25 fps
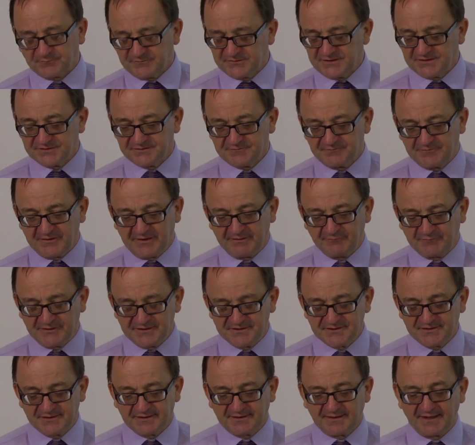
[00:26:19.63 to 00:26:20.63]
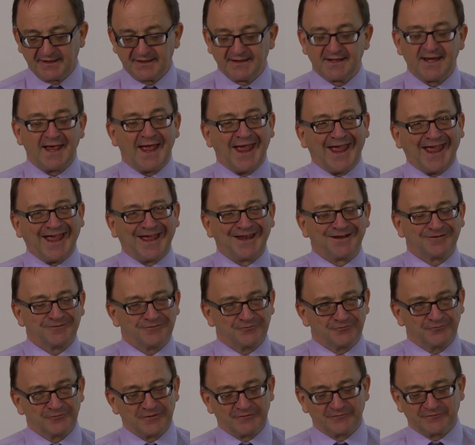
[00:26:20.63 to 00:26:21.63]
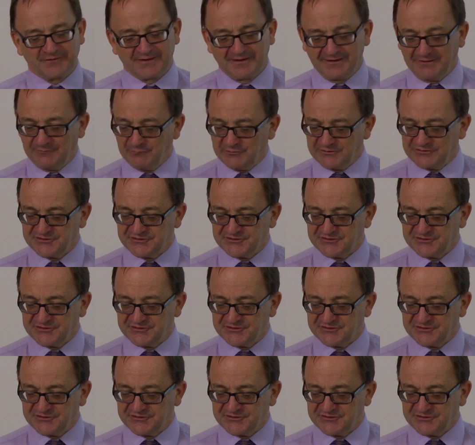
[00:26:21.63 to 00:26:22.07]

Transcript: just very recently, and fifteen,